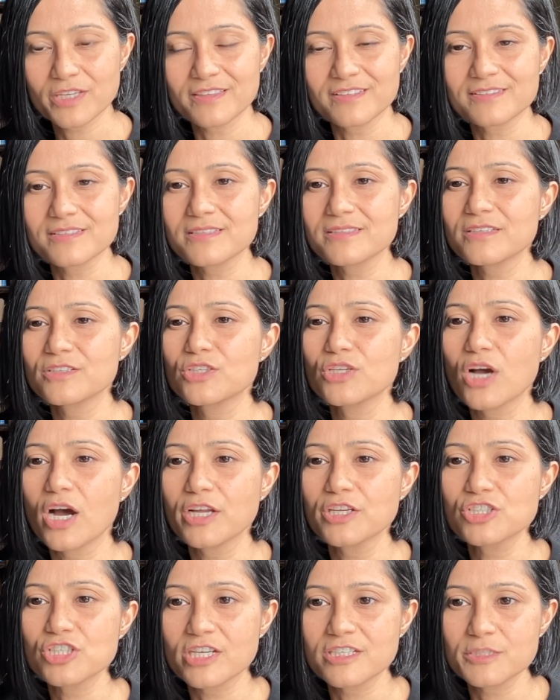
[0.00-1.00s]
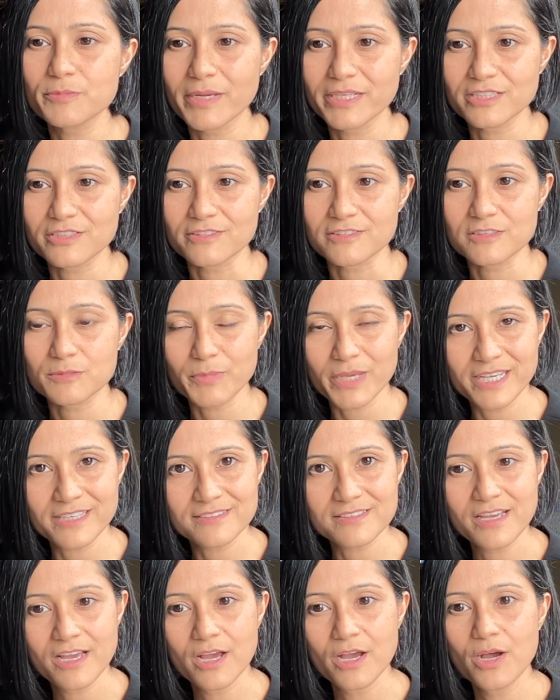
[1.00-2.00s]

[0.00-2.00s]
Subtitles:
This is a non-judgmental space